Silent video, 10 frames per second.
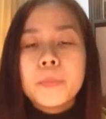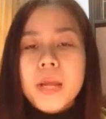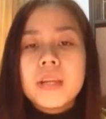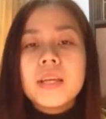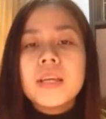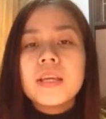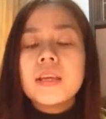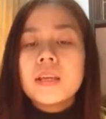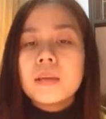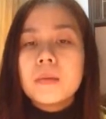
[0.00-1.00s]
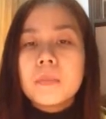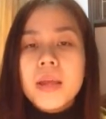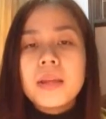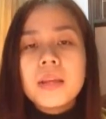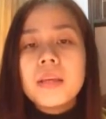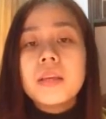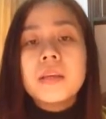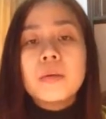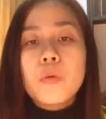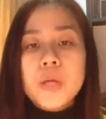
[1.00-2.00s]
many
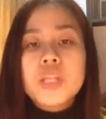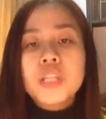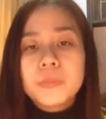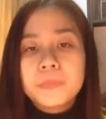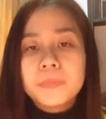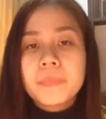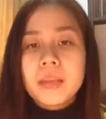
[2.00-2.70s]
questions.